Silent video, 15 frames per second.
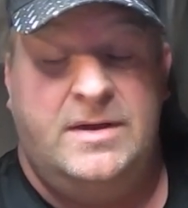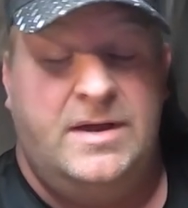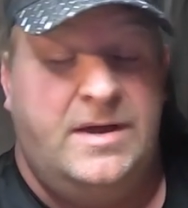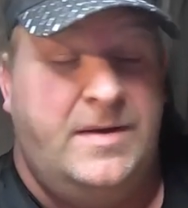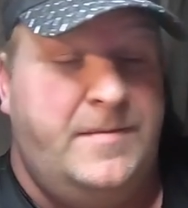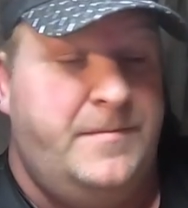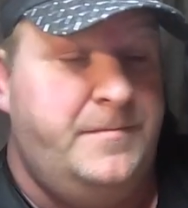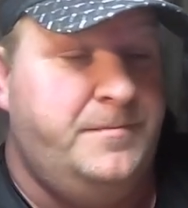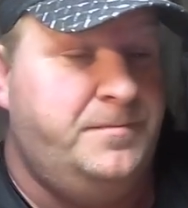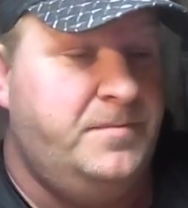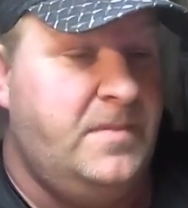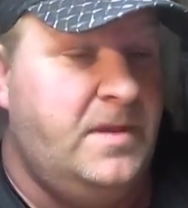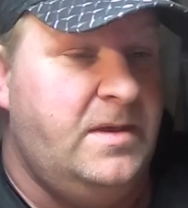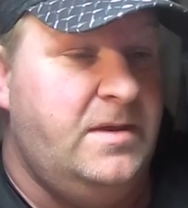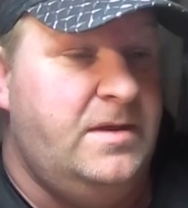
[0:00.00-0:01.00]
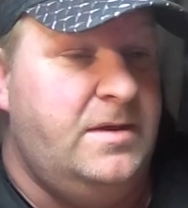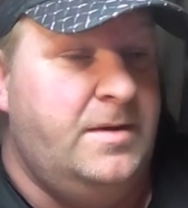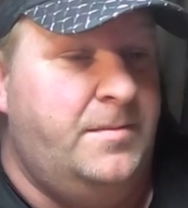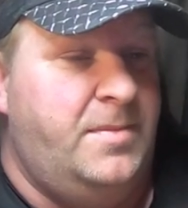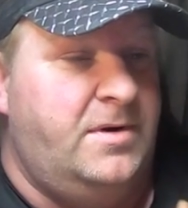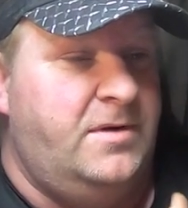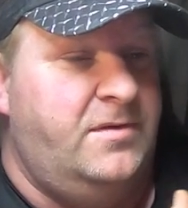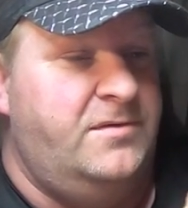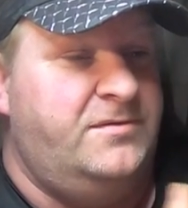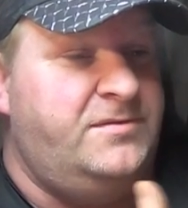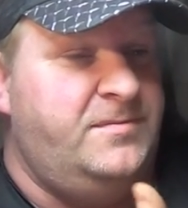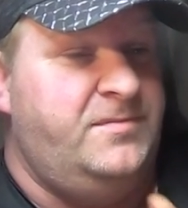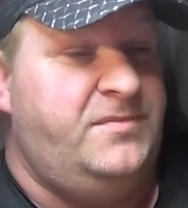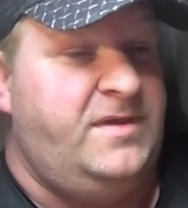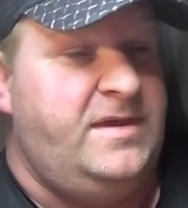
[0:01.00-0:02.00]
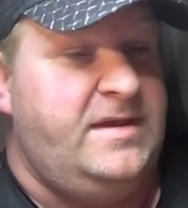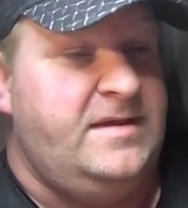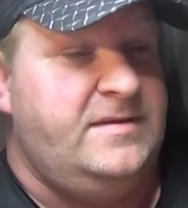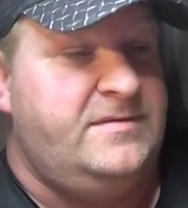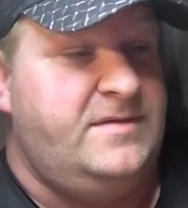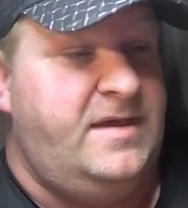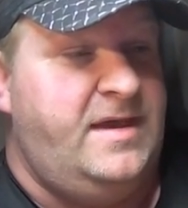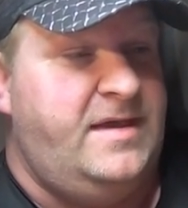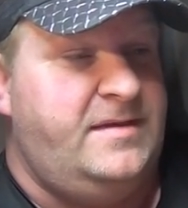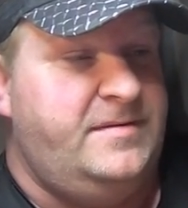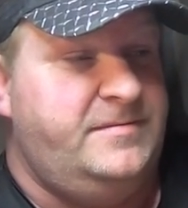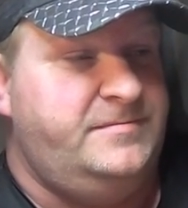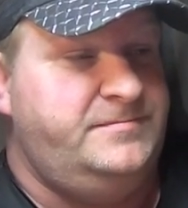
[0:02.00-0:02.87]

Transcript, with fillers: Um, but are there some things that